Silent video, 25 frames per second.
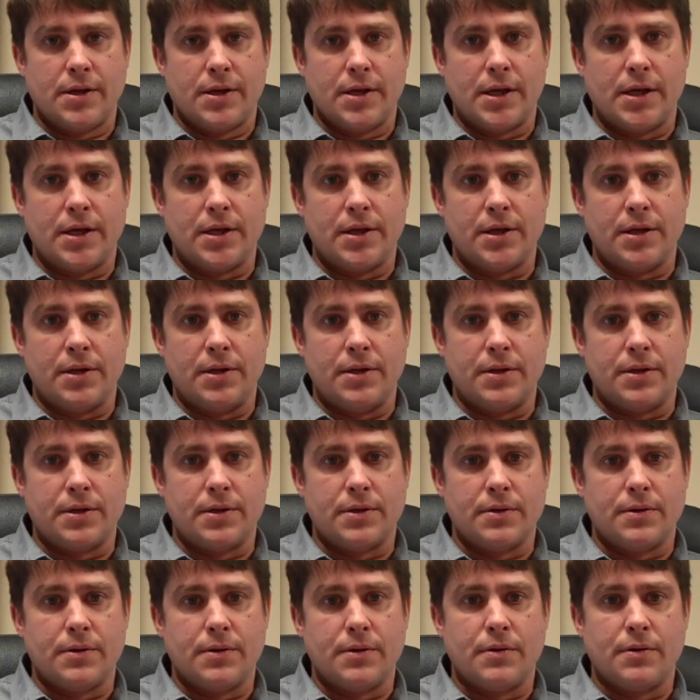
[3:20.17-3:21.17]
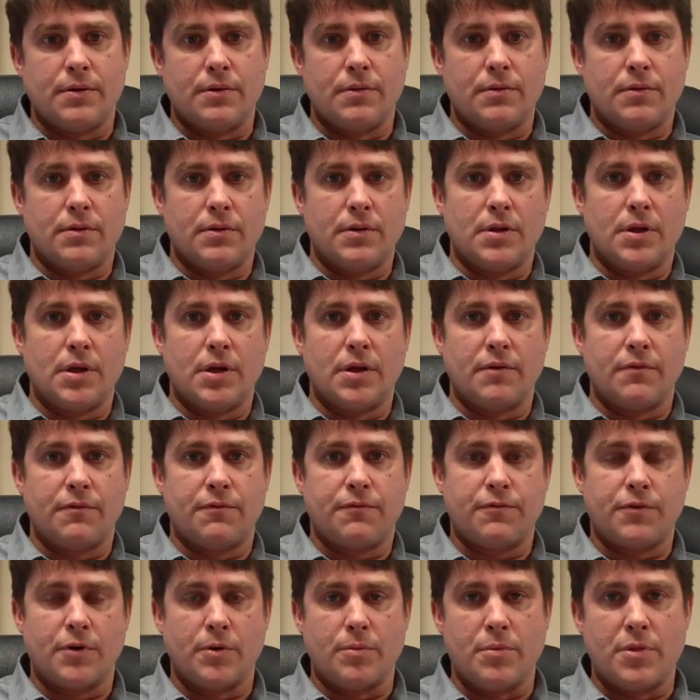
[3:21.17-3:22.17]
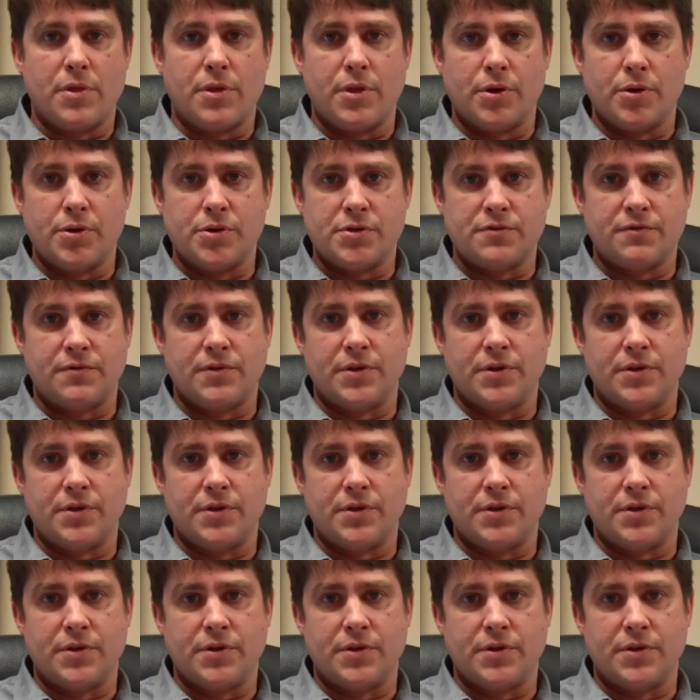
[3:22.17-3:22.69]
And from those